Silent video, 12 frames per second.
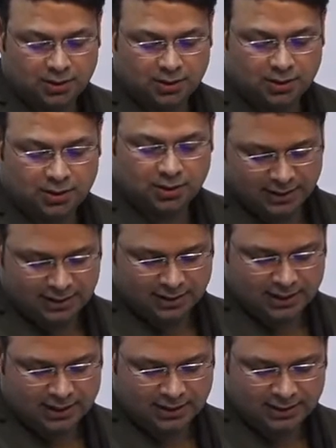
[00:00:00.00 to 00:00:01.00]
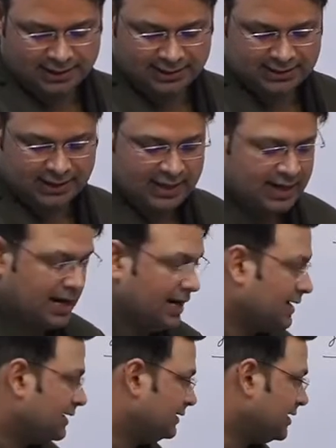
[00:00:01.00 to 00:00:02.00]
women, right?
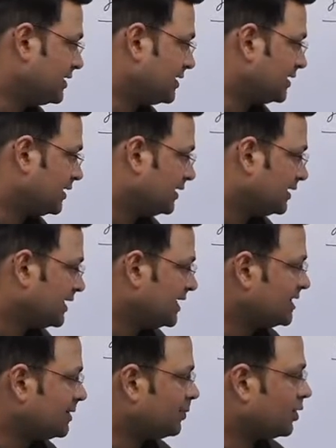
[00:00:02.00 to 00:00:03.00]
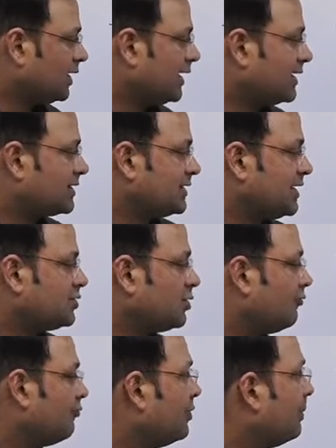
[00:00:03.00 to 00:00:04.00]
And this reciprocal exchange
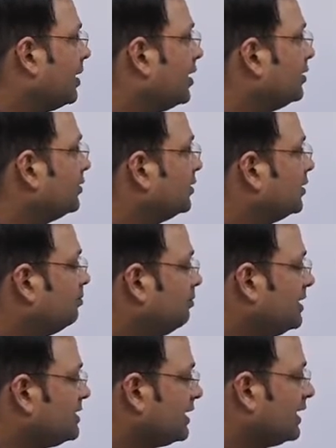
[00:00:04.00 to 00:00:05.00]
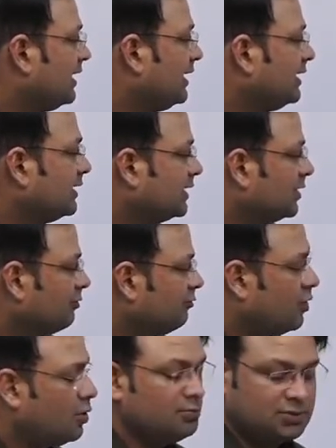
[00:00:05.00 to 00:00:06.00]
of women basically
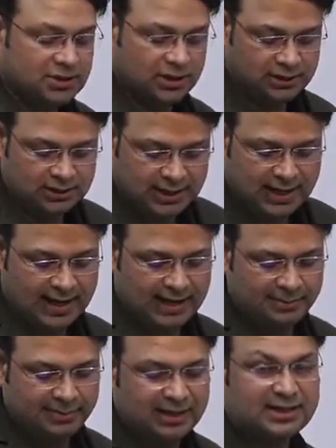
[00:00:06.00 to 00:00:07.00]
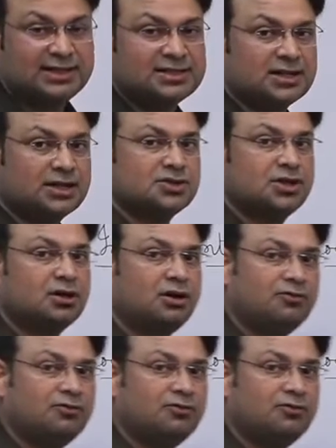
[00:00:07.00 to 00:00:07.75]
forms the elementary structure